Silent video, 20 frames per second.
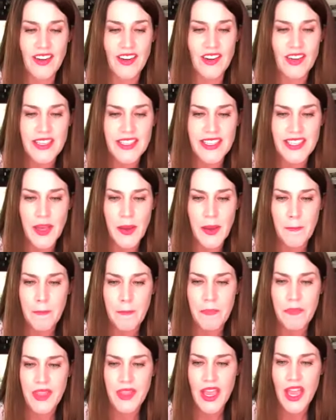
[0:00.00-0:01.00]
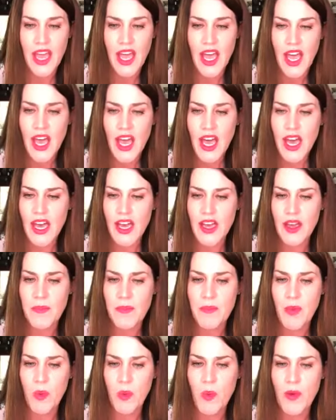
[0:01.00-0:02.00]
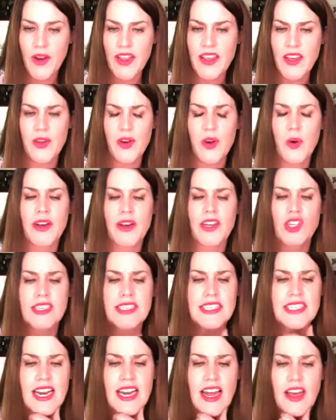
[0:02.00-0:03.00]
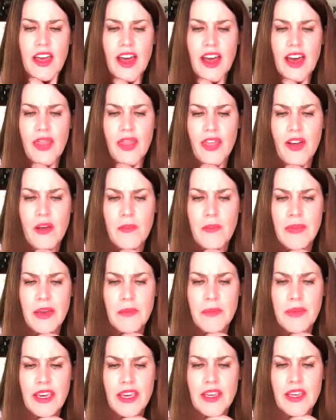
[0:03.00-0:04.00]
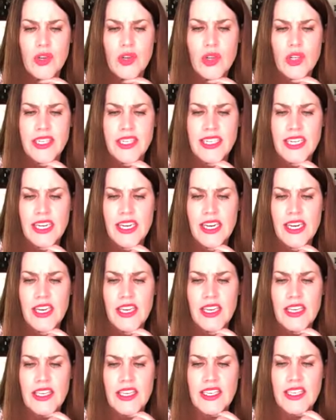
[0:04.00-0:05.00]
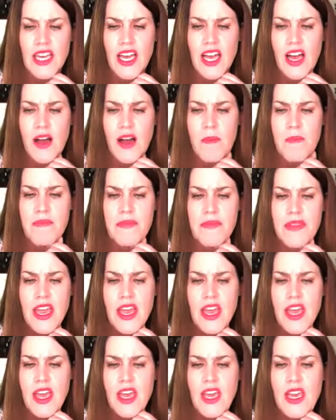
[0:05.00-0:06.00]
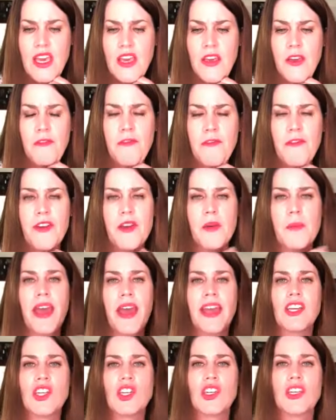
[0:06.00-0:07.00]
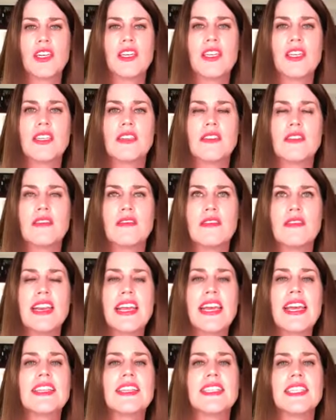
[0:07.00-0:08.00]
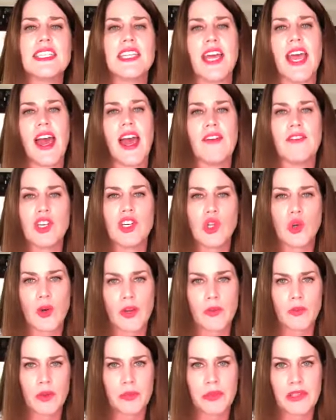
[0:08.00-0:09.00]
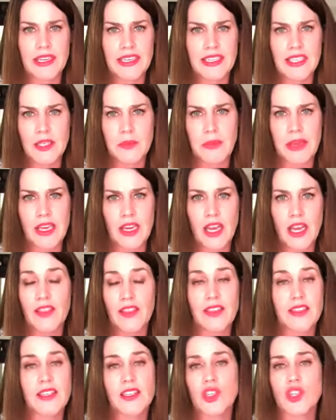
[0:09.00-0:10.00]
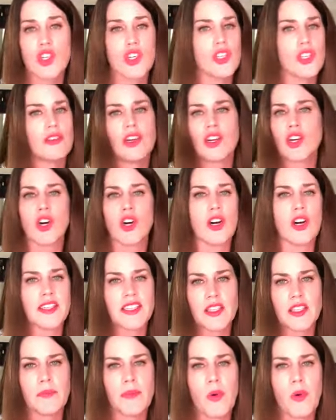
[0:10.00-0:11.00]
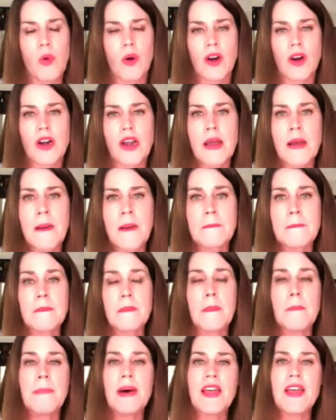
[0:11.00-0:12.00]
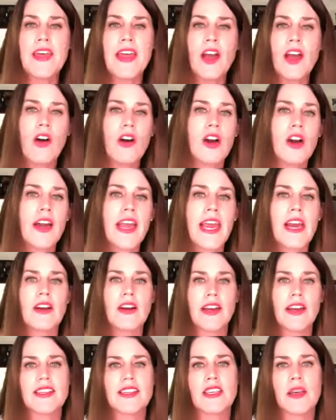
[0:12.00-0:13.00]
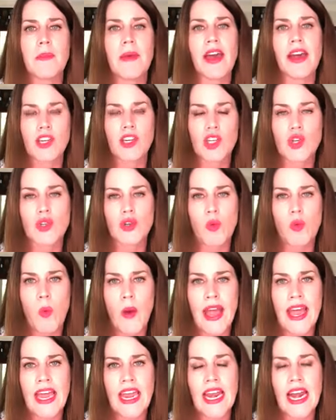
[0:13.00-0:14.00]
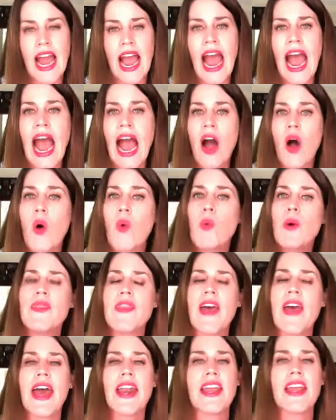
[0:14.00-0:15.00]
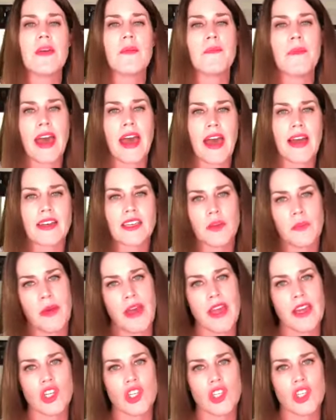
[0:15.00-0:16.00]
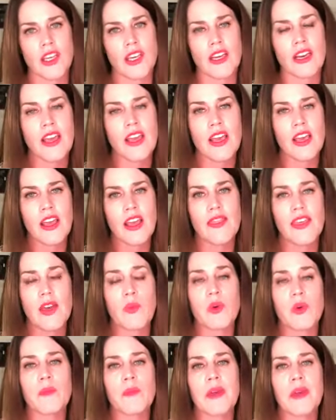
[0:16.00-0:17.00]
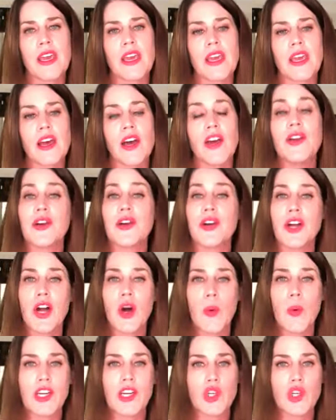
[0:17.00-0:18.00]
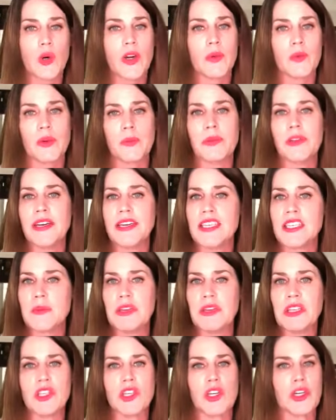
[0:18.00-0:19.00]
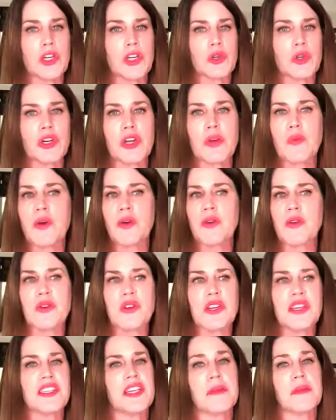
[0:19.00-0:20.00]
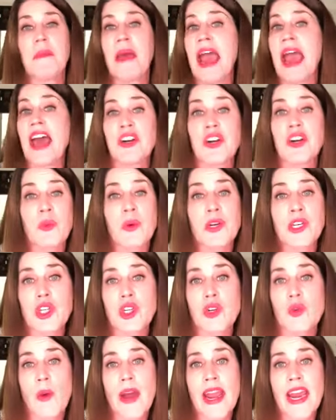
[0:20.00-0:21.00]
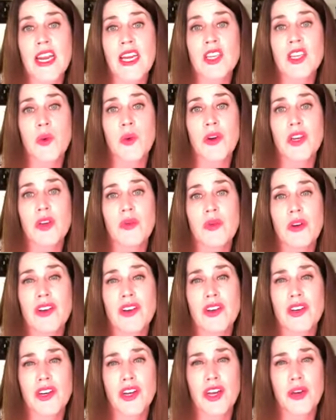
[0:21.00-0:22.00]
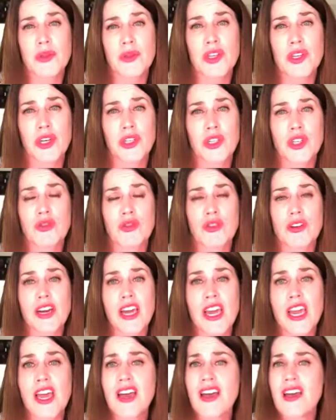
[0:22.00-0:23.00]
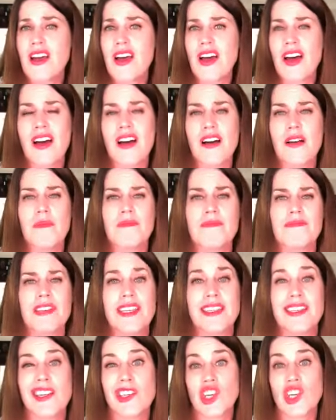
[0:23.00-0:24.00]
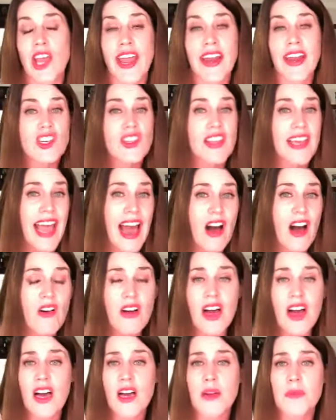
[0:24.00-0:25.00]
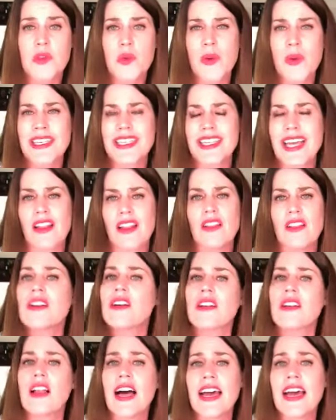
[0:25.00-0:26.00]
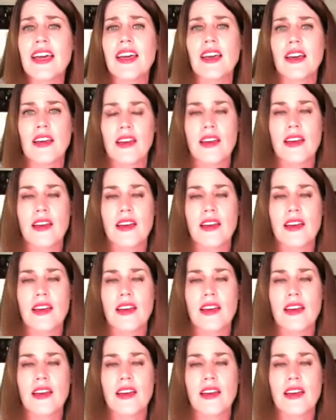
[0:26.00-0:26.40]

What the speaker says: Awesome. One of the other questions that I thought might be interesting is if a patient needs to have a joint replacement, and this is just across the board, but they are carrying some extra weight, how would that impact a patient that would be undergoing joint replacement surgery? Does it matter what your weight is when you undergo surgery? Does it change the outcomes? What does that look like?